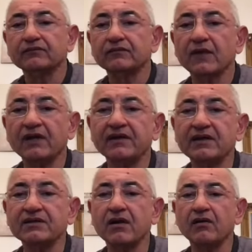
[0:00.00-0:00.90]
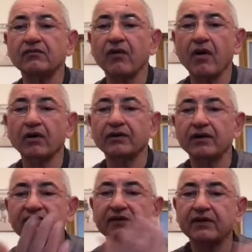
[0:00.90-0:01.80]
Nothing has gone wrong.
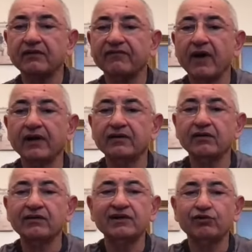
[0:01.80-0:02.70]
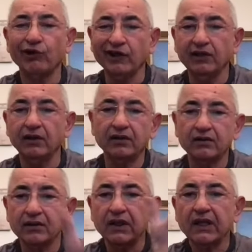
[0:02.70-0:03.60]
You're everything fine. You don't need to heal.
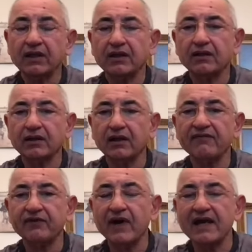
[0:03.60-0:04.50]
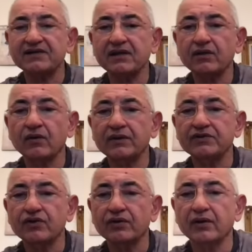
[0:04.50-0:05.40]
Get off your ass and go
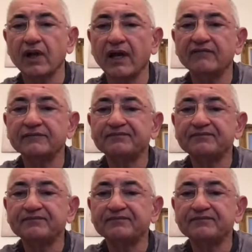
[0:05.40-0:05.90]
enjoy your life.